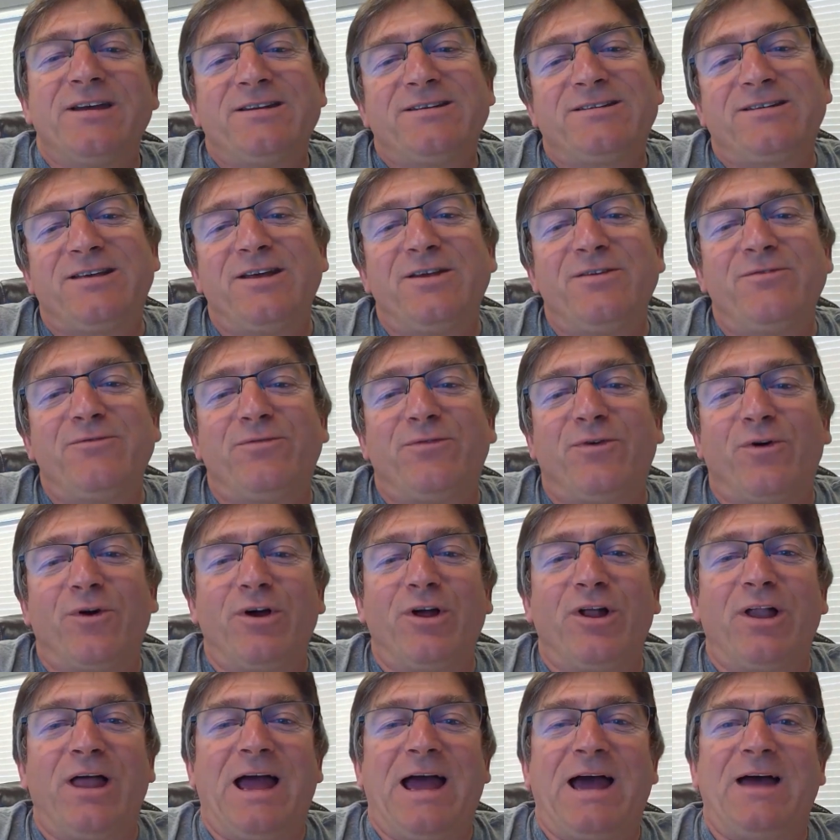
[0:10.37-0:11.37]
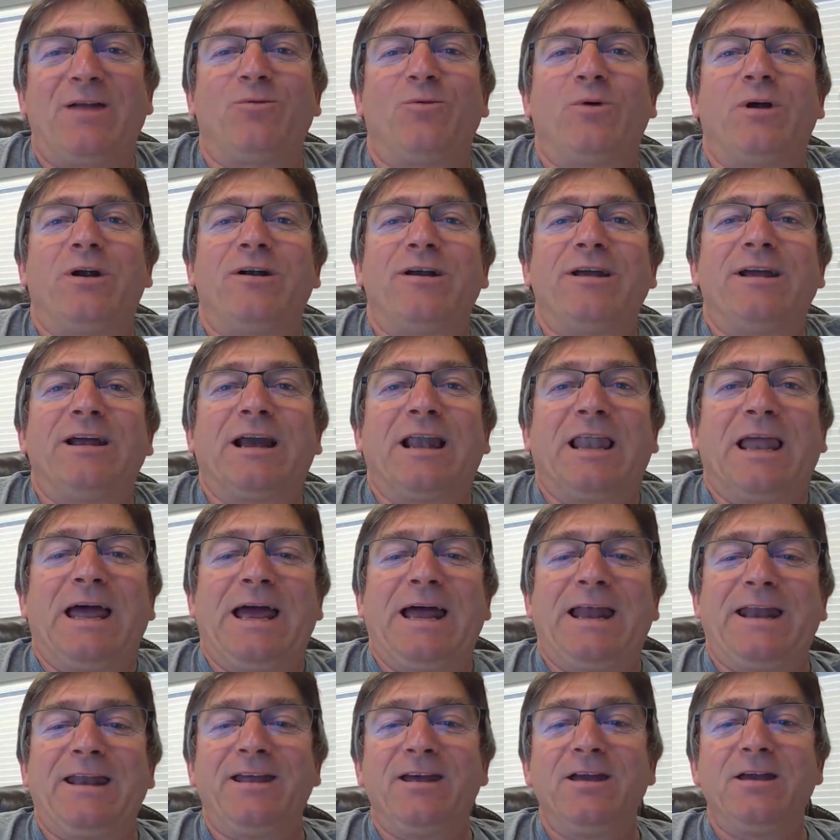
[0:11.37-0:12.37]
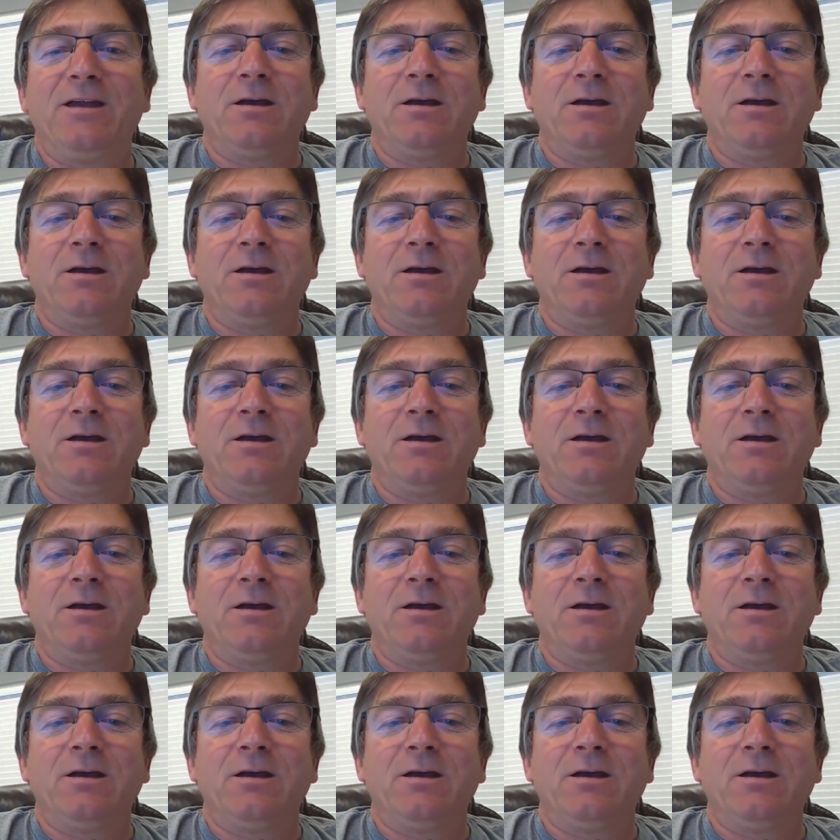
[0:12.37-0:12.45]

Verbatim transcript: tinfoil hat wearing clan.